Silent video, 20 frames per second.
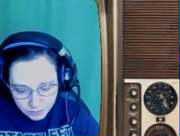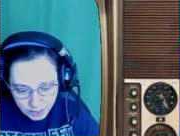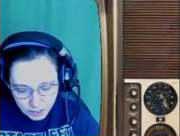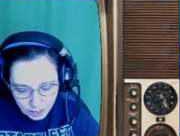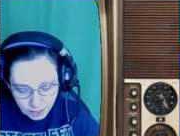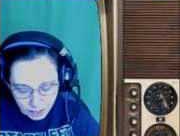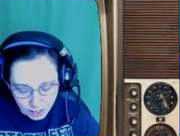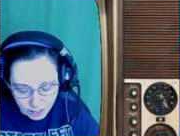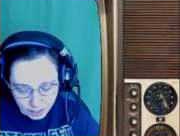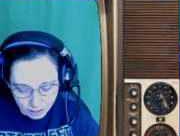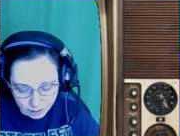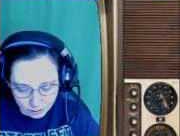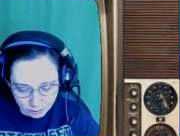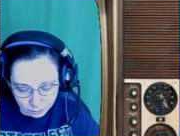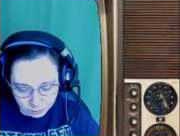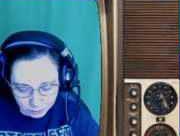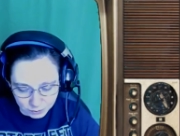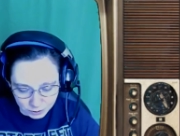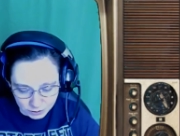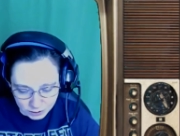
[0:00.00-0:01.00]

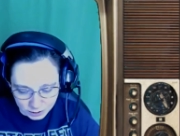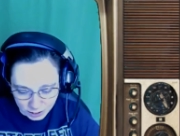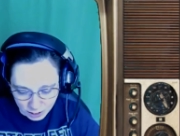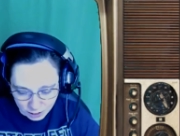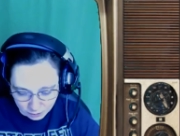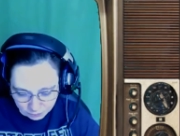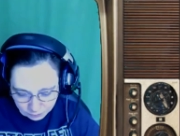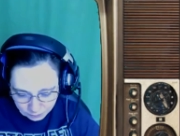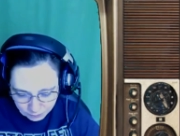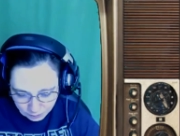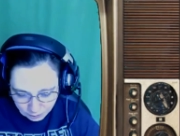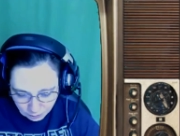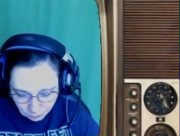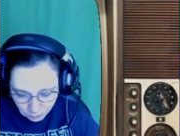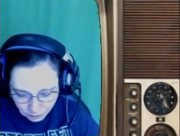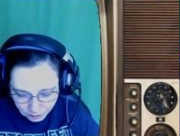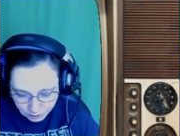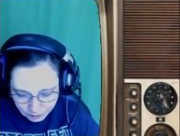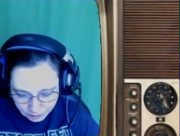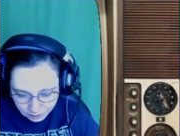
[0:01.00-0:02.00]
Help yourself, little
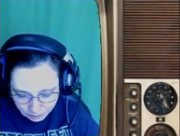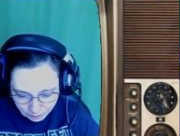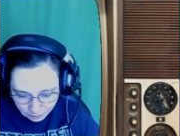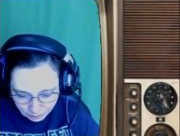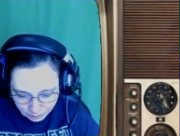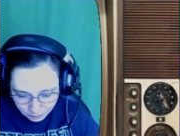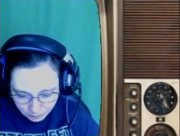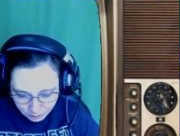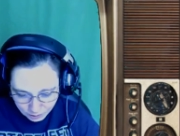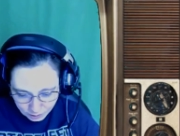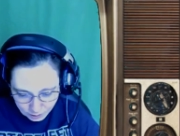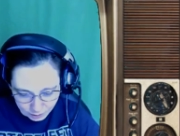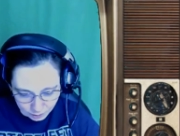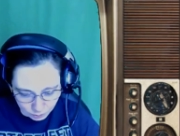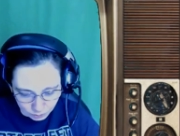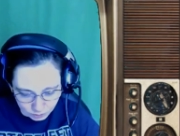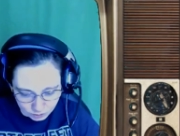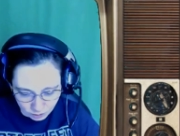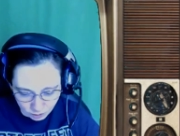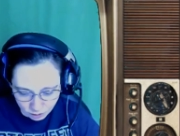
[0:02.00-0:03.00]
one. It
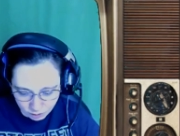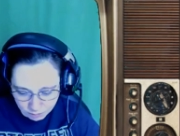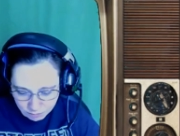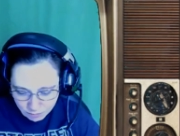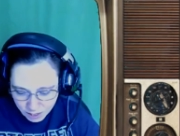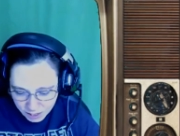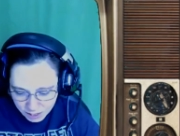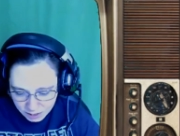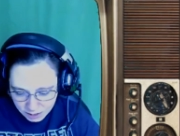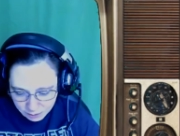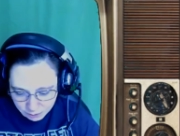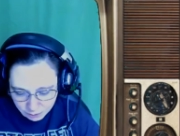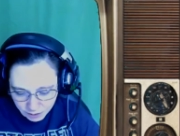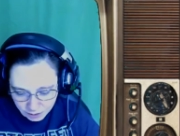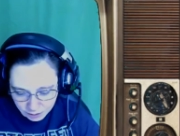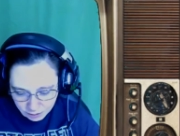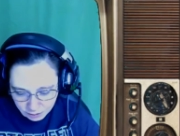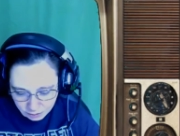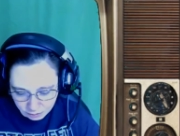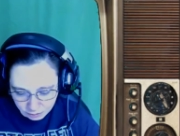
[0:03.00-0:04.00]
was all made
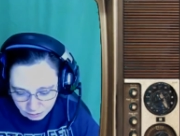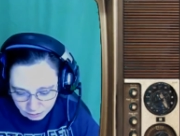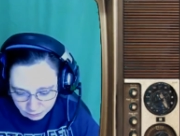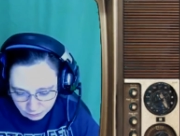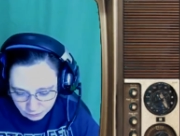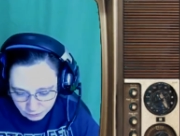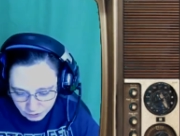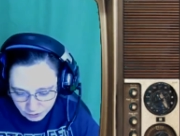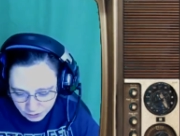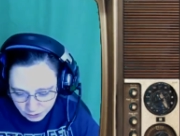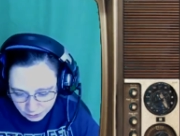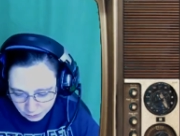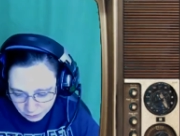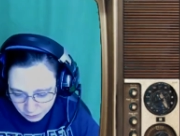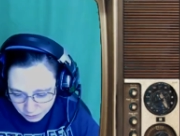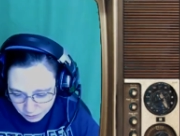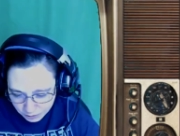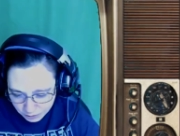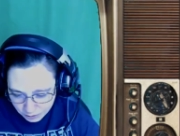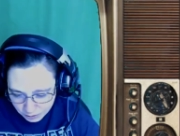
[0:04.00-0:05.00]
specially for you,
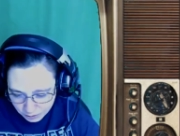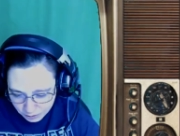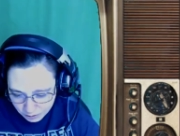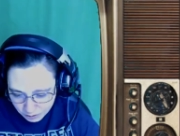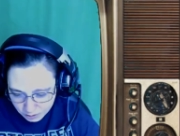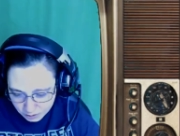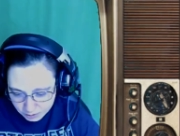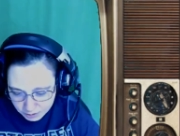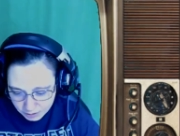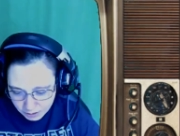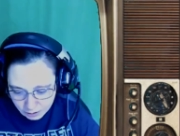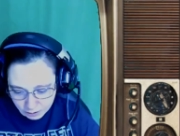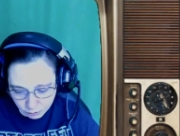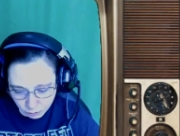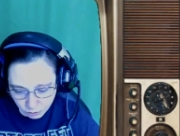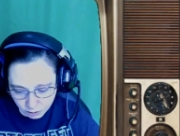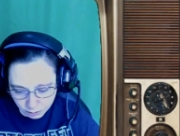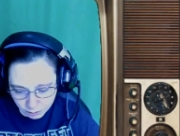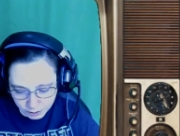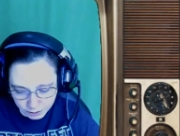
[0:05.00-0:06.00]
said the
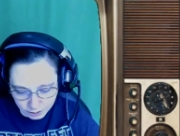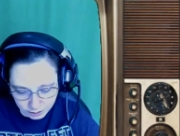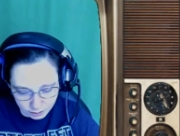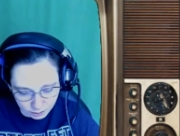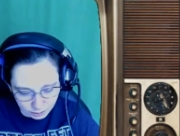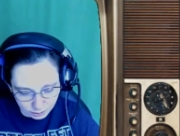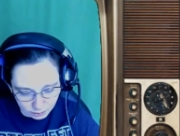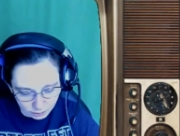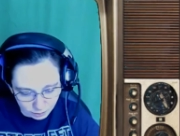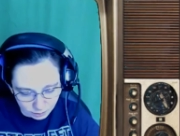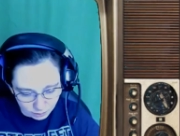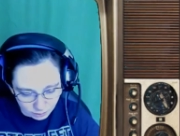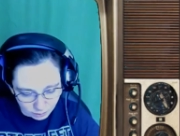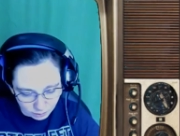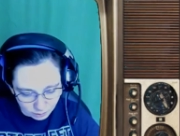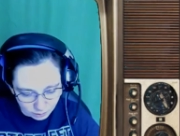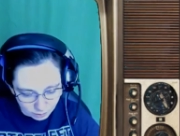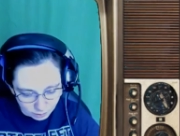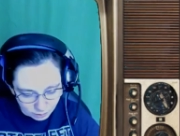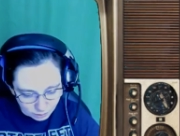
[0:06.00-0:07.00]
woman,
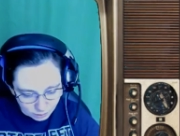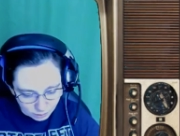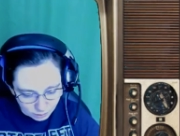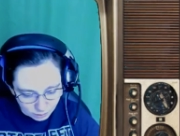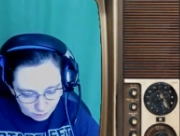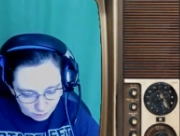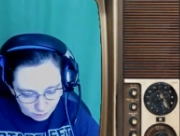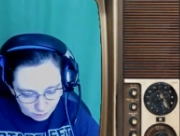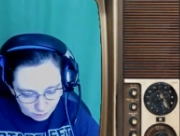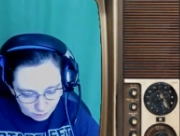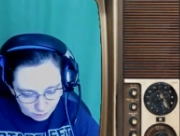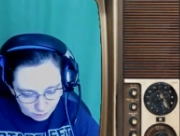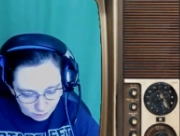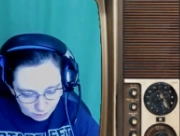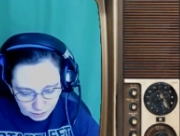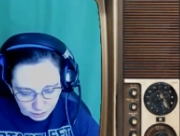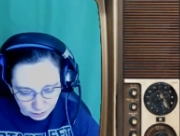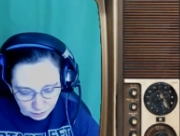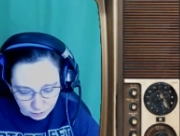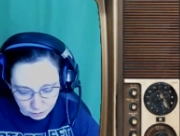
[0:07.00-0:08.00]

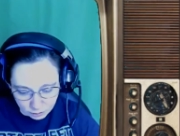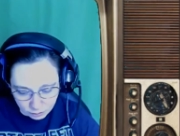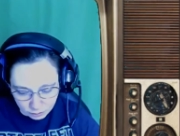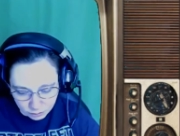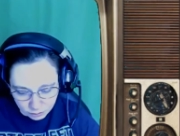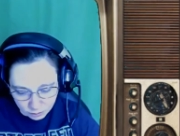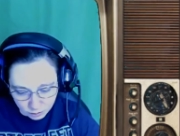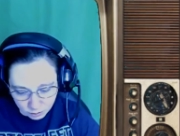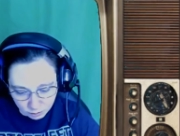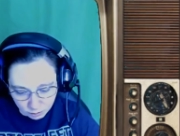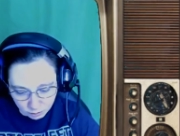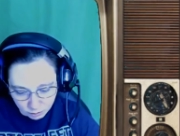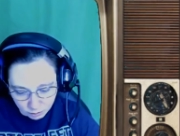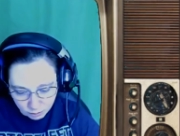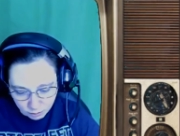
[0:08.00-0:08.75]
handing the little girl